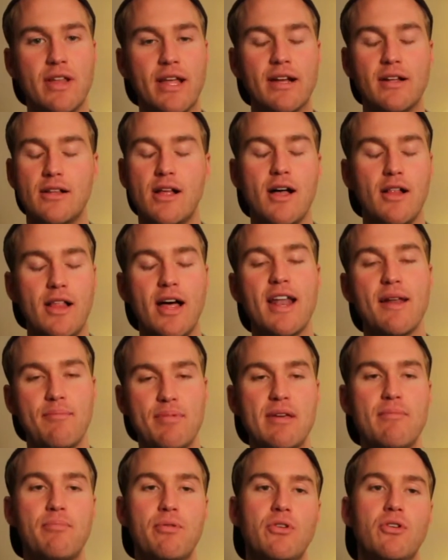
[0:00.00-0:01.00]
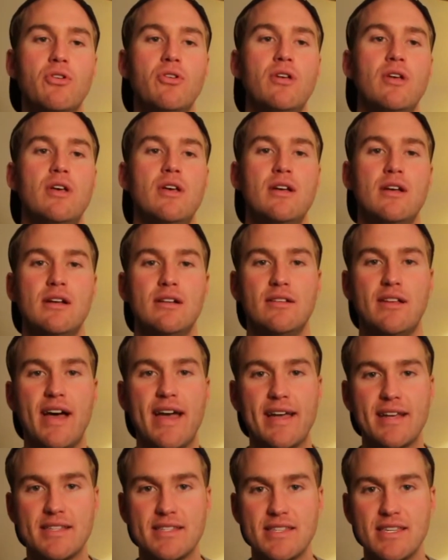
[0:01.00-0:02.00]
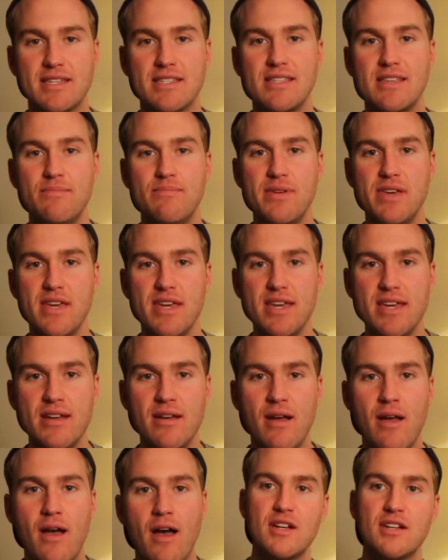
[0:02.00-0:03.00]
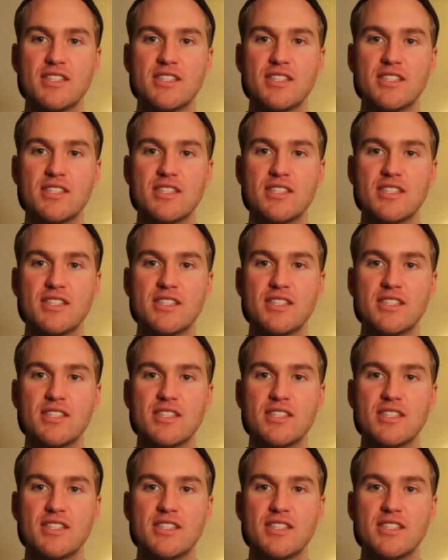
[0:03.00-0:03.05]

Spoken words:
Like a lot of people like 60p.